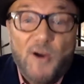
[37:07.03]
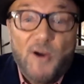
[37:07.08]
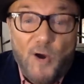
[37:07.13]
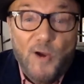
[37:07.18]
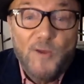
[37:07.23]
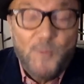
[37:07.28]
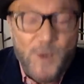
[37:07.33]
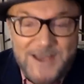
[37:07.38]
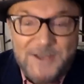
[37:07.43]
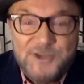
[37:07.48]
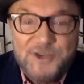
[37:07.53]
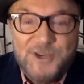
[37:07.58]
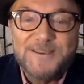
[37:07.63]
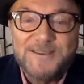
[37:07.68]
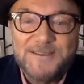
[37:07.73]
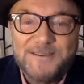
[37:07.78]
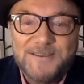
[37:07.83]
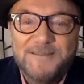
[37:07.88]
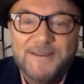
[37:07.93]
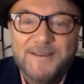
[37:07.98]
on
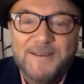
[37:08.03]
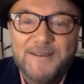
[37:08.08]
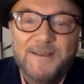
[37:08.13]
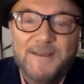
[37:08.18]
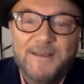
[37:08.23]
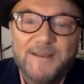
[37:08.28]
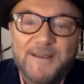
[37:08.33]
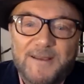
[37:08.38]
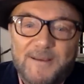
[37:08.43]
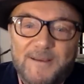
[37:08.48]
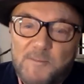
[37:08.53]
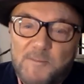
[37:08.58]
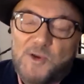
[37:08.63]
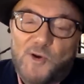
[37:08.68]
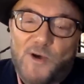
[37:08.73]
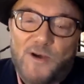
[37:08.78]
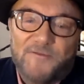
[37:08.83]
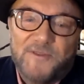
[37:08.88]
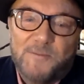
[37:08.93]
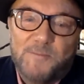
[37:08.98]
wages. You don't
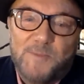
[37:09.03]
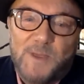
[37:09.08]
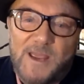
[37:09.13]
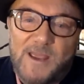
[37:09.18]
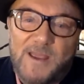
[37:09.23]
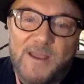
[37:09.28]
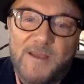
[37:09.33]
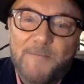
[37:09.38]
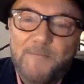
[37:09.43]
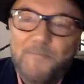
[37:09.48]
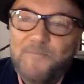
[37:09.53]
have to be